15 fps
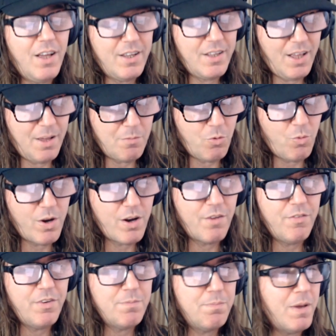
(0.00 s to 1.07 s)
I, am aware
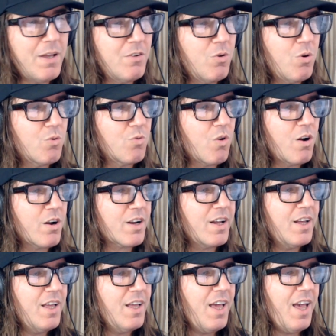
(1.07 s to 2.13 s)
of it. Beto O'Rourke
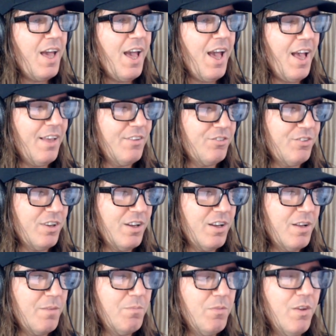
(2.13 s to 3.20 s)
has
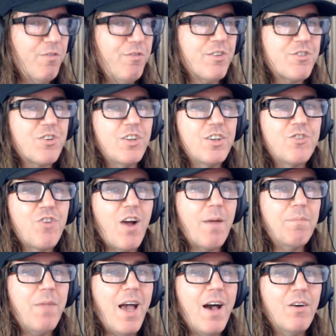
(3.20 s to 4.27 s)
um, officially
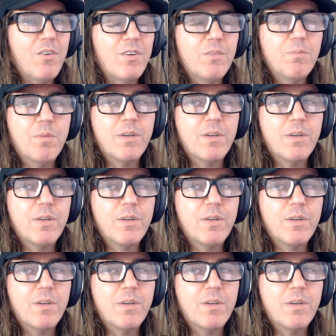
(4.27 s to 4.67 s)
dropped out,